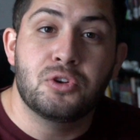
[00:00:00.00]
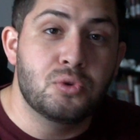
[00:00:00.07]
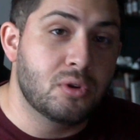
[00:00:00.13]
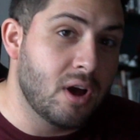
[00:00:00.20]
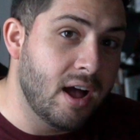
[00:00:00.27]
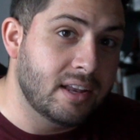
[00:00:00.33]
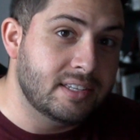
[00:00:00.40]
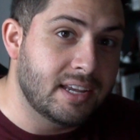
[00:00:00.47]
new
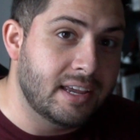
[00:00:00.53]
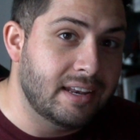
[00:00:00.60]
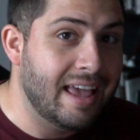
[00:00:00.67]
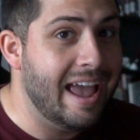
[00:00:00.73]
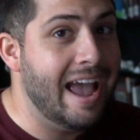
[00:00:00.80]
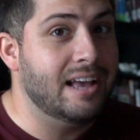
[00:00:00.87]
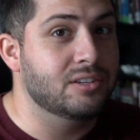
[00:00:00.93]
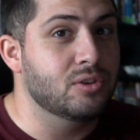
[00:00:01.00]
content
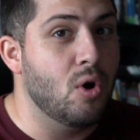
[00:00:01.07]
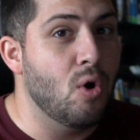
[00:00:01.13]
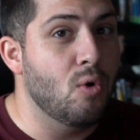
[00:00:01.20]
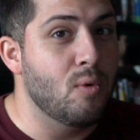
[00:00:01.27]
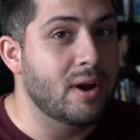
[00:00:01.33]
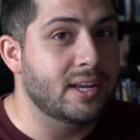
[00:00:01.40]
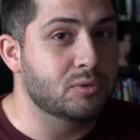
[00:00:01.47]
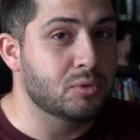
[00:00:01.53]
as
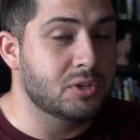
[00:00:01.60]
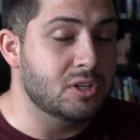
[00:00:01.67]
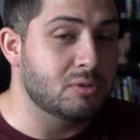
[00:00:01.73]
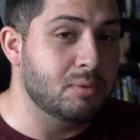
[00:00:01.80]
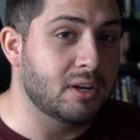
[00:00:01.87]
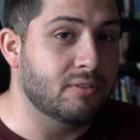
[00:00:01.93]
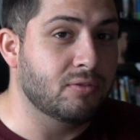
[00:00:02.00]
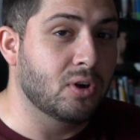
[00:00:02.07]
always, which is
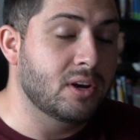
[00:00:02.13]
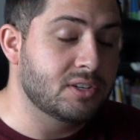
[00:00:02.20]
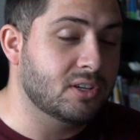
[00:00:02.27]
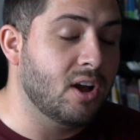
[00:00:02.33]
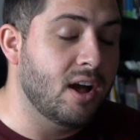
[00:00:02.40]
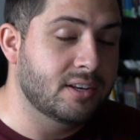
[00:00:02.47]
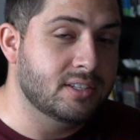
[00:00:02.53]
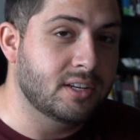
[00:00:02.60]
big for us
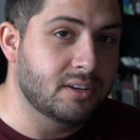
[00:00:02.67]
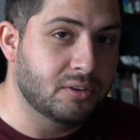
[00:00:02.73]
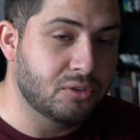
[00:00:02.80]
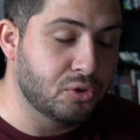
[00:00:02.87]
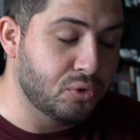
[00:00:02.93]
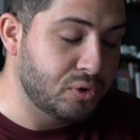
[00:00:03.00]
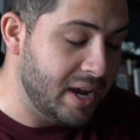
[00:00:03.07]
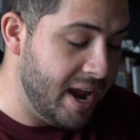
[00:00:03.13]
content
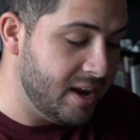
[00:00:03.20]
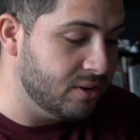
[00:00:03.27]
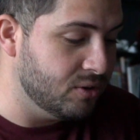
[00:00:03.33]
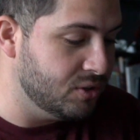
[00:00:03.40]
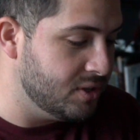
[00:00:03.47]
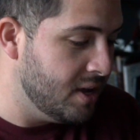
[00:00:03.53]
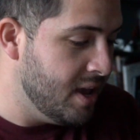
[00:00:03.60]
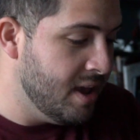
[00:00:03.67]

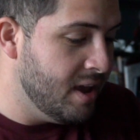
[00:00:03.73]
creators.